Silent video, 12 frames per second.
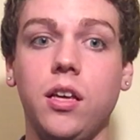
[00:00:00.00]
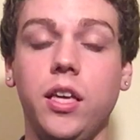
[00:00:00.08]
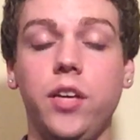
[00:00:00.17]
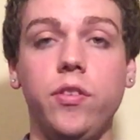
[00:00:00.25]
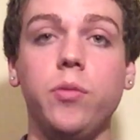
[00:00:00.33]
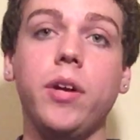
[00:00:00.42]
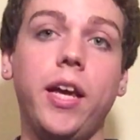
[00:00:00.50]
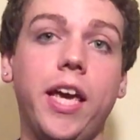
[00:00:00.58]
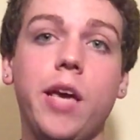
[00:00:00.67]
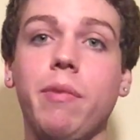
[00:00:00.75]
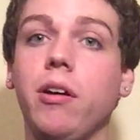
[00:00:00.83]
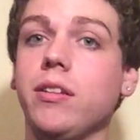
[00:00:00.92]
even when I
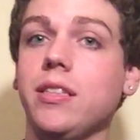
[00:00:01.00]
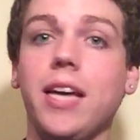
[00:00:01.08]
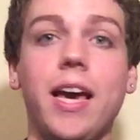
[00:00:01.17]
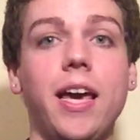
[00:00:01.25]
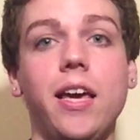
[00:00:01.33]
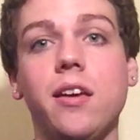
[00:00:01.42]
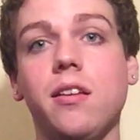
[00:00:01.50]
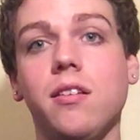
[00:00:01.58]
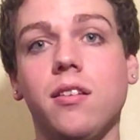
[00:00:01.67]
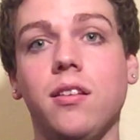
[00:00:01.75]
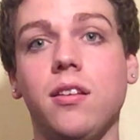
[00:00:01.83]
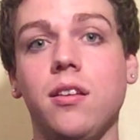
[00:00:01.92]
came out as gay,
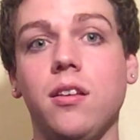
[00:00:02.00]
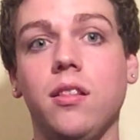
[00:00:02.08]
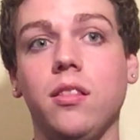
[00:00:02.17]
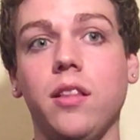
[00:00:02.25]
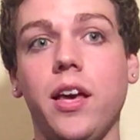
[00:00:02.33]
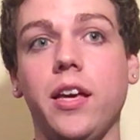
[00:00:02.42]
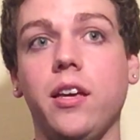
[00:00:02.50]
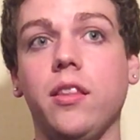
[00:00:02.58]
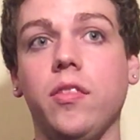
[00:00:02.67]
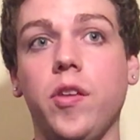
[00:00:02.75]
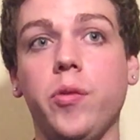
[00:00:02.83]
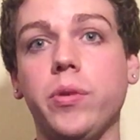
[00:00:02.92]
like,
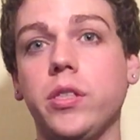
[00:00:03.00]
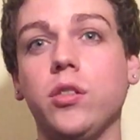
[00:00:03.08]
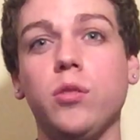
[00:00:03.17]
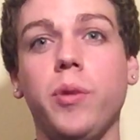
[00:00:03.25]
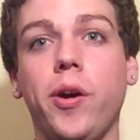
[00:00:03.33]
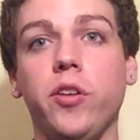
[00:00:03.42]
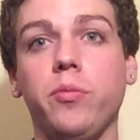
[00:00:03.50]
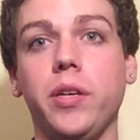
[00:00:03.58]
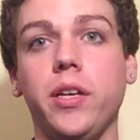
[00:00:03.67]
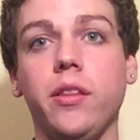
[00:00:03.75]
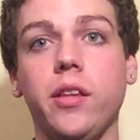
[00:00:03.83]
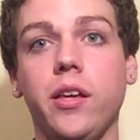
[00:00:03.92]
there was still a part of
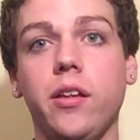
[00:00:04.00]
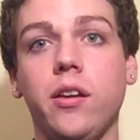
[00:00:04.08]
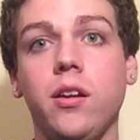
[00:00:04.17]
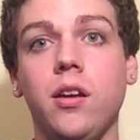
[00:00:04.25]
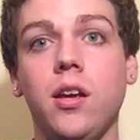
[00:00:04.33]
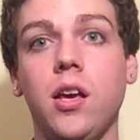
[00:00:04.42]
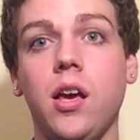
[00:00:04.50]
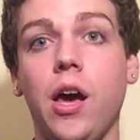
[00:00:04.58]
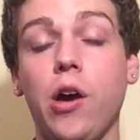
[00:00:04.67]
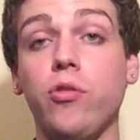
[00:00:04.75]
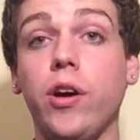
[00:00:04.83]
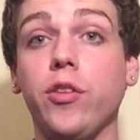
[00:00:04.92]
me that I
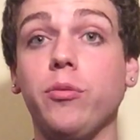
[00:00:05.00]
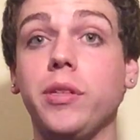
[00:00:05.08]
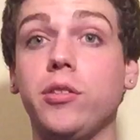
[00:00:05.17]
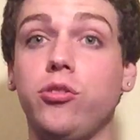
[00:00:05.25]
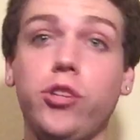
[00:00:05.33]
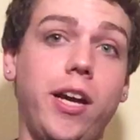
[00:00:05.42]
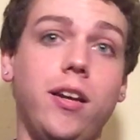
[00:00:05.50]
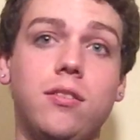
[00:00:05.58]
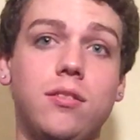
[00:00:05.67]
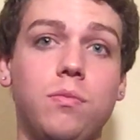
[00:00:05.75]
would rather be straight.